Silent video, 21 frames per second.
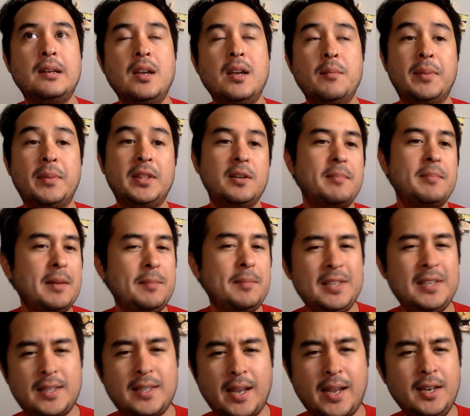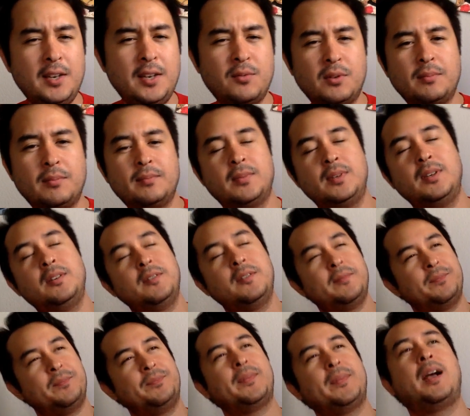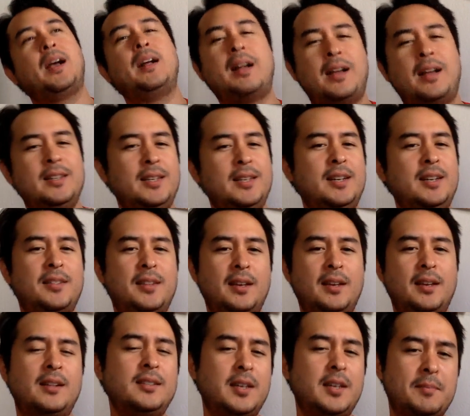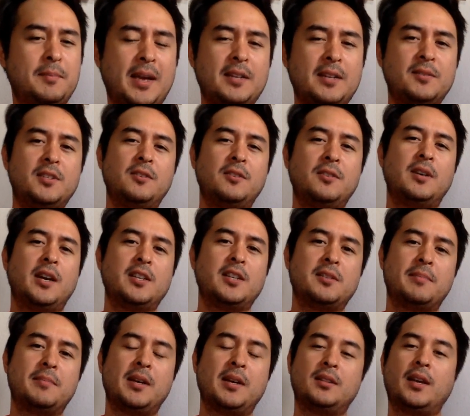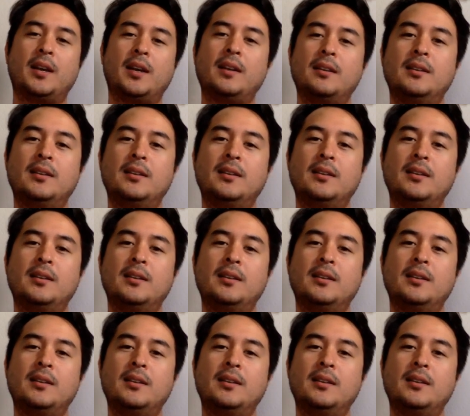But there might be standing room, I'll need to think. I'll get back to you guys about that.